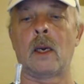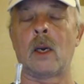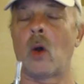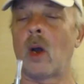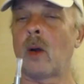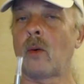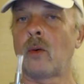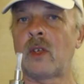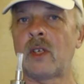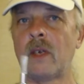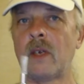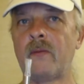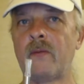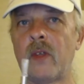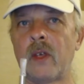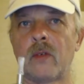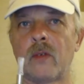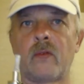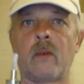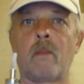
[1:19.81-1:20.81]
Now, I
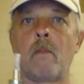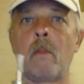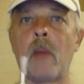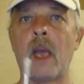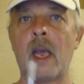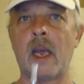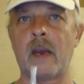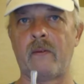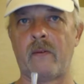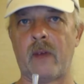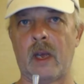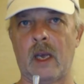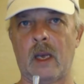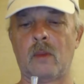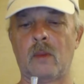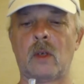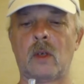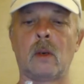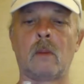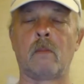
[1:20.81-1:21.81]
received this from Mad
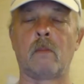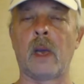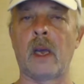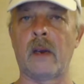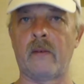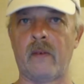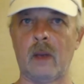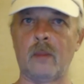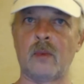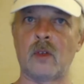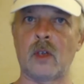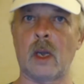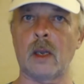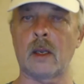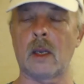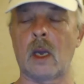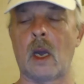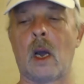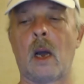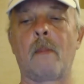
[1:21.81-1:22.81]
Vapes,
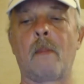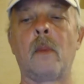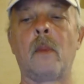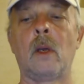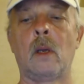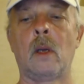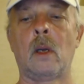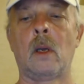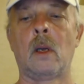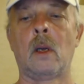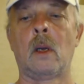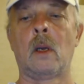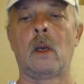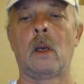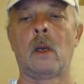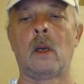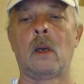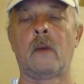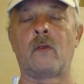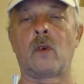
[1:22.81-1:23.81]
madvapes.com.
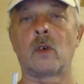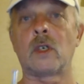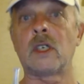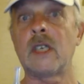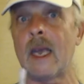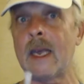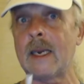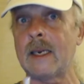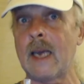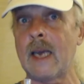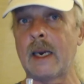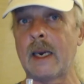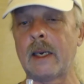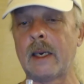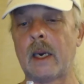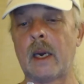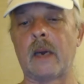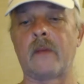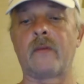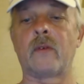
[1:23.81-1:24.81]
For
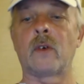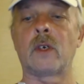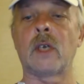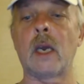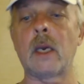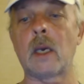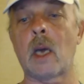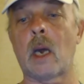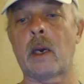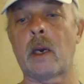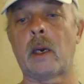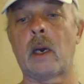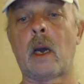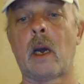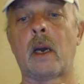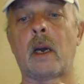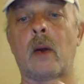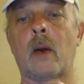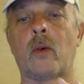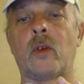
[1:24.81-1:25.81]
$10.99. For
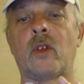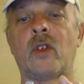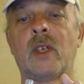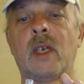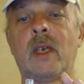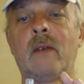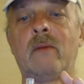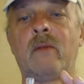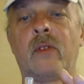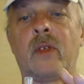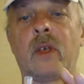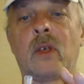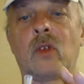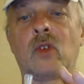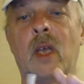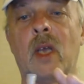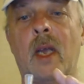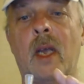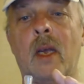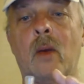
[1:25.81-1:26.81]
$10.99, I received
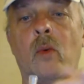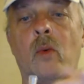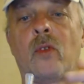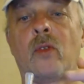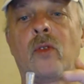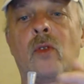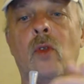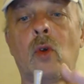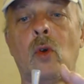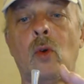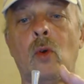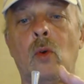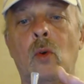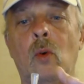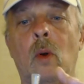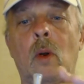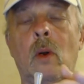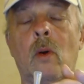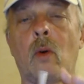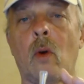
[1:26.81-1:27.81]
this tank with
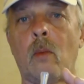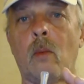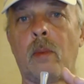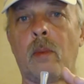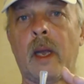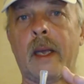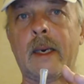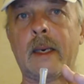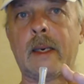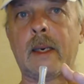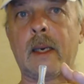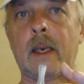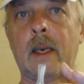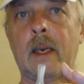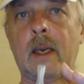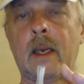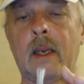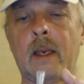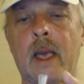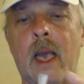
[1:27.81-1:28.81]
two chrome-plated
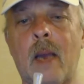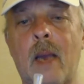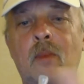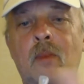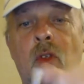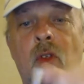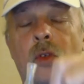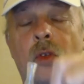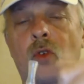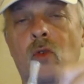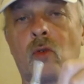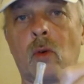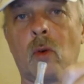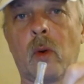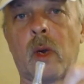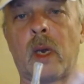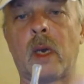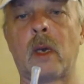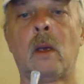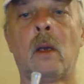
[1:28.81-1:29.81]
end caps that
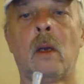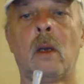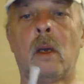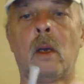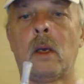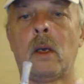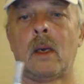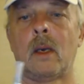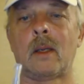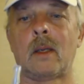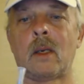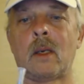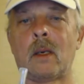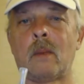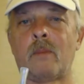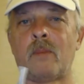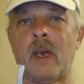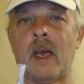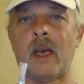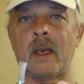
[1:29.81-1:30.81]
screw in. It's
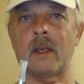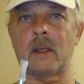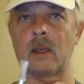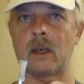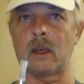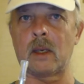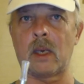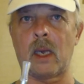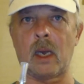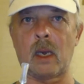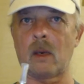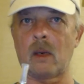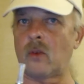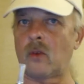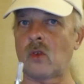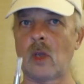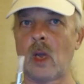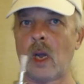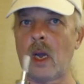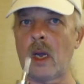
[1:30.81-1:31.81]
a plastic tank.
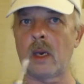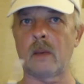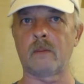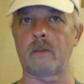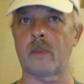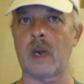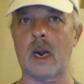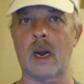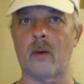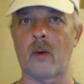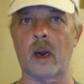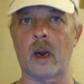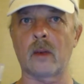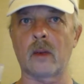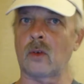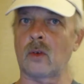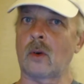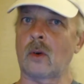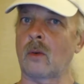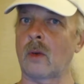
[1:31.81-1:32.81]
It's not
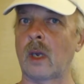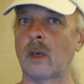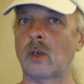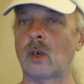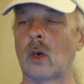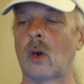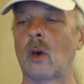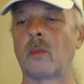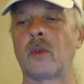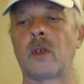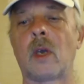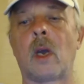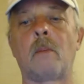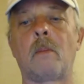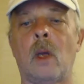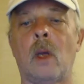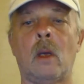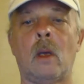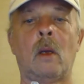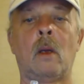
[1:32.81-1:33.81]
Pyrex, so don't get your hopes up.